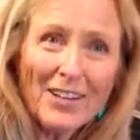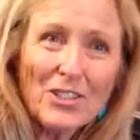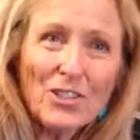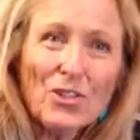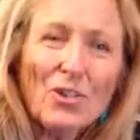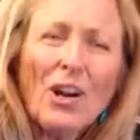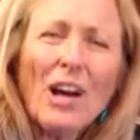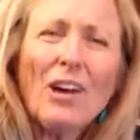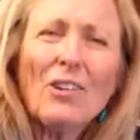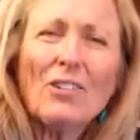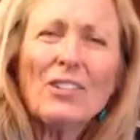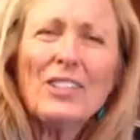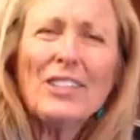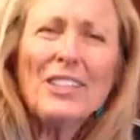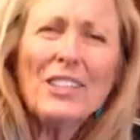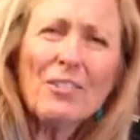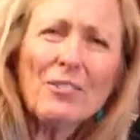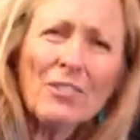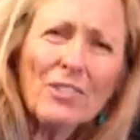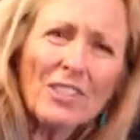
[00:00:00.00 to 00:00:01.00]
So how
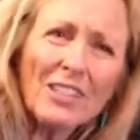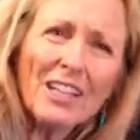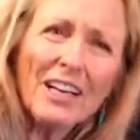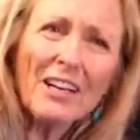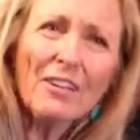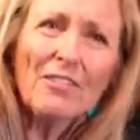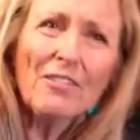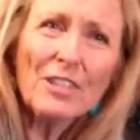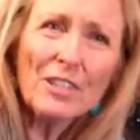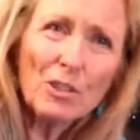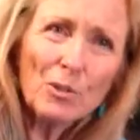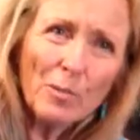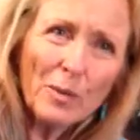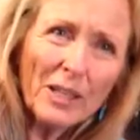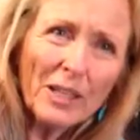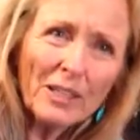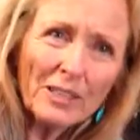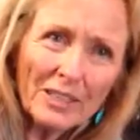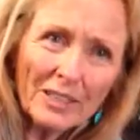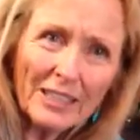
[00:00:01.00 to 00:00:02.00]
different life is
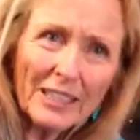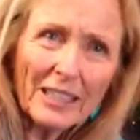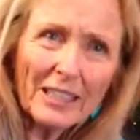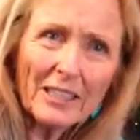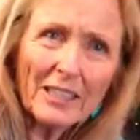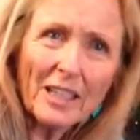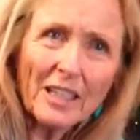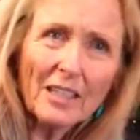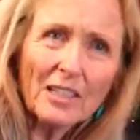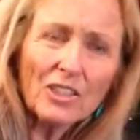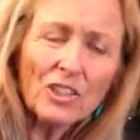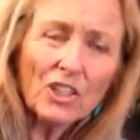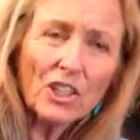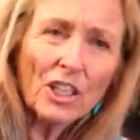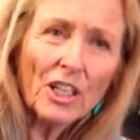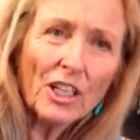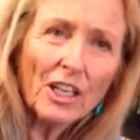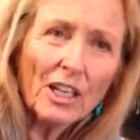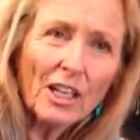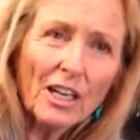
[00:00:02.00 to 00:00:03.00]
because of technology.
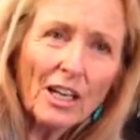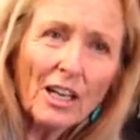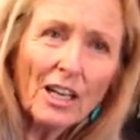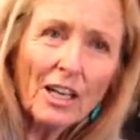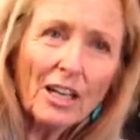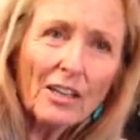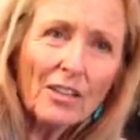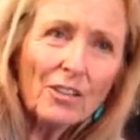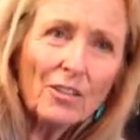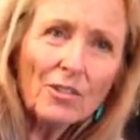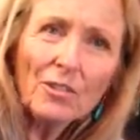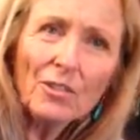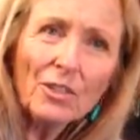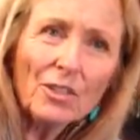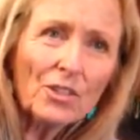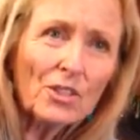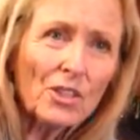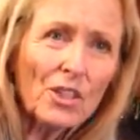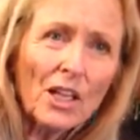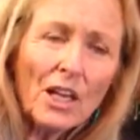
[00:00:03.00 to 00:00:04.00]
You know,
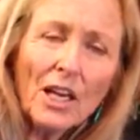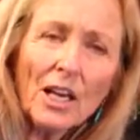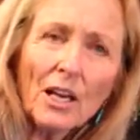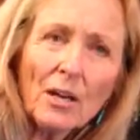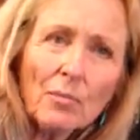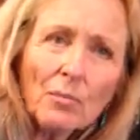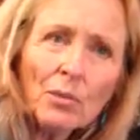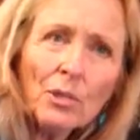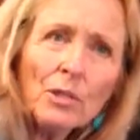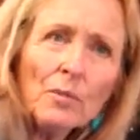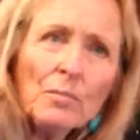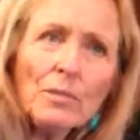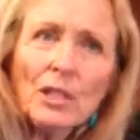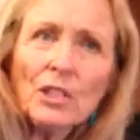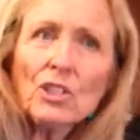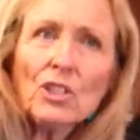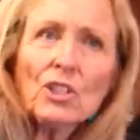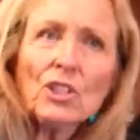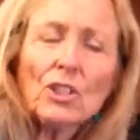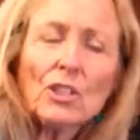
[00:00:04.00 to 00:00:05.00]
because pretty
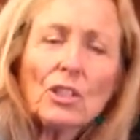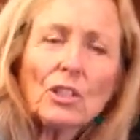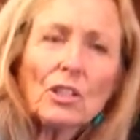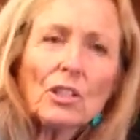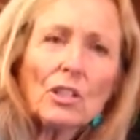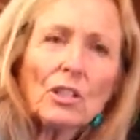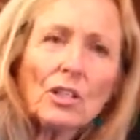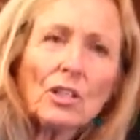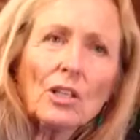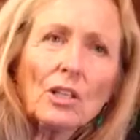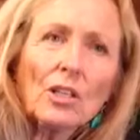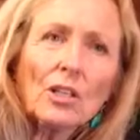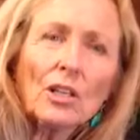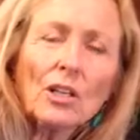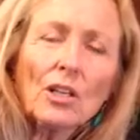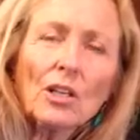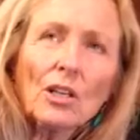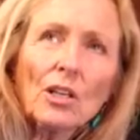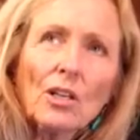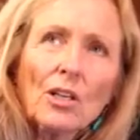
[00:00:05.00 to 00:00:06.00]
much,
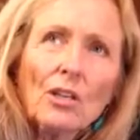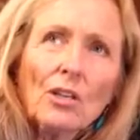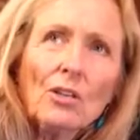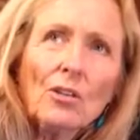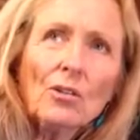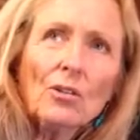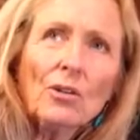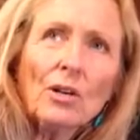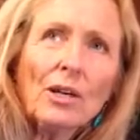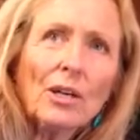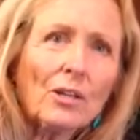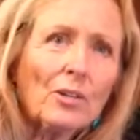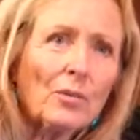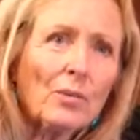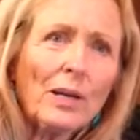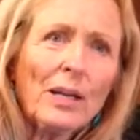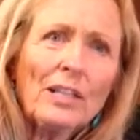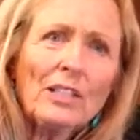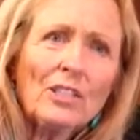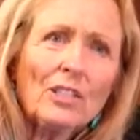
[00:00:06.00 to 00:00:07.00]
you know, on a
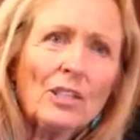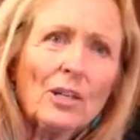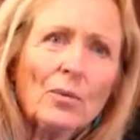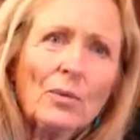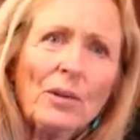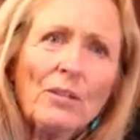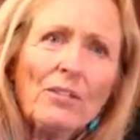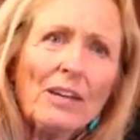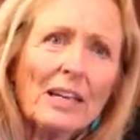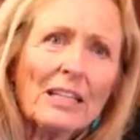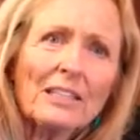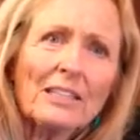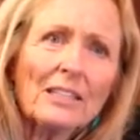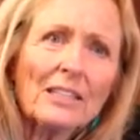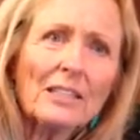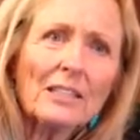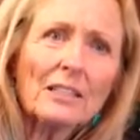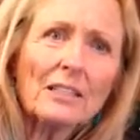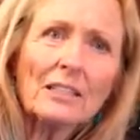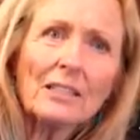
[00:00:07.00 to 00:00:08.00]
ranch now we have
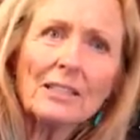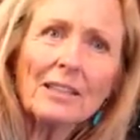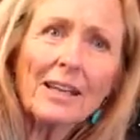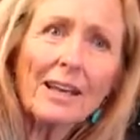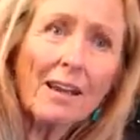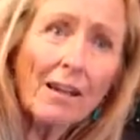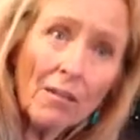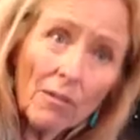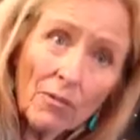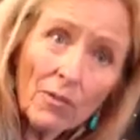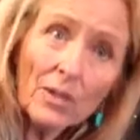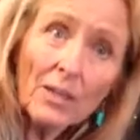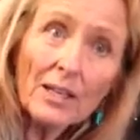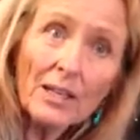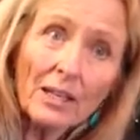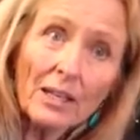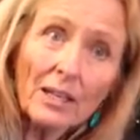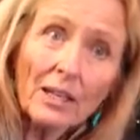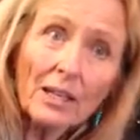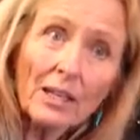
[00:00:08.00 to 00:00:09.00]
access to
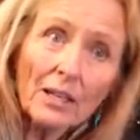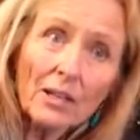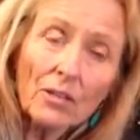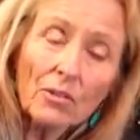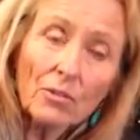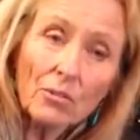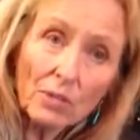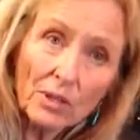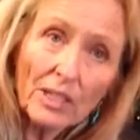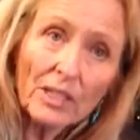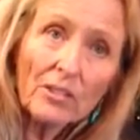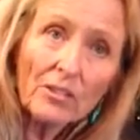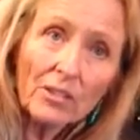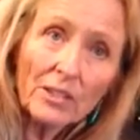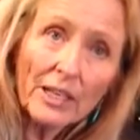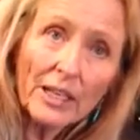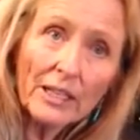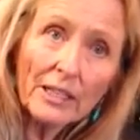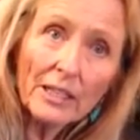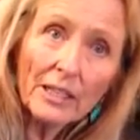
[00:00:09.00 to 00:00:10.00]
everything through the
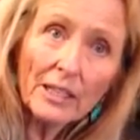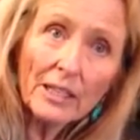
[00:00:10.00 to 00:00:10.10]
internet.